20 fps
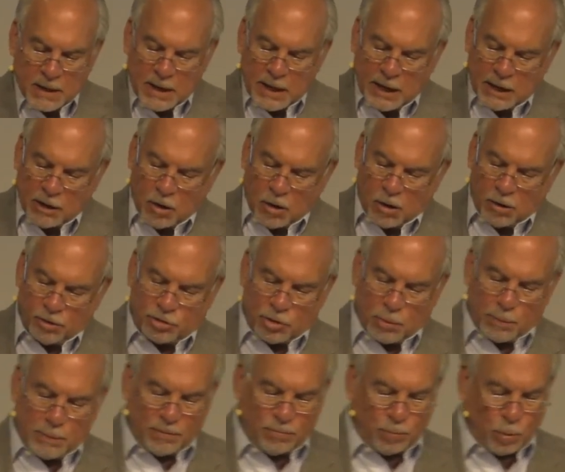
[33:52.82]
and also
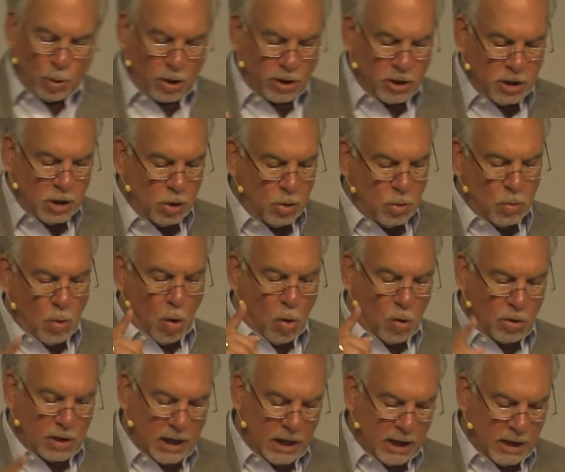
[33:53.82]
before you, O
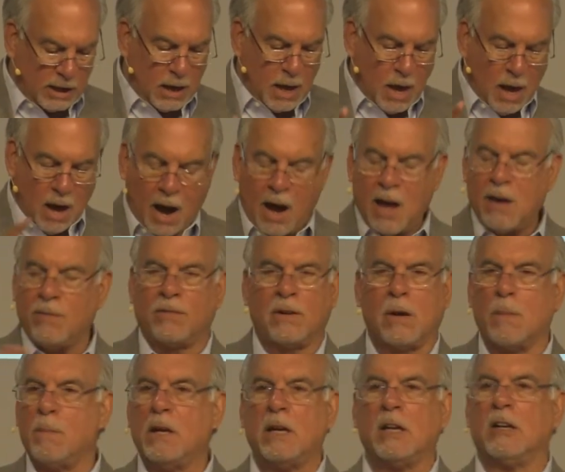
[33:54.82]
king. I have
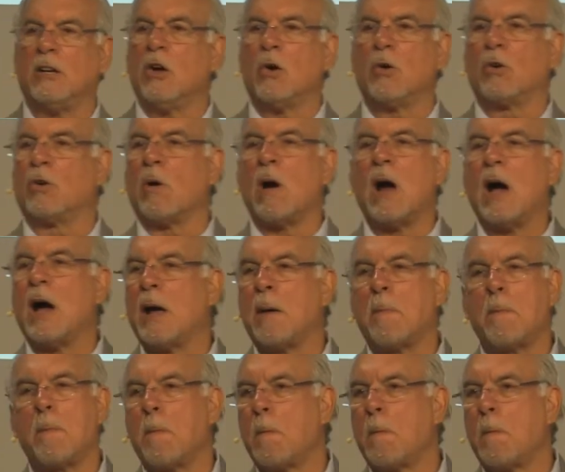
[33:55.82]
committed no crime.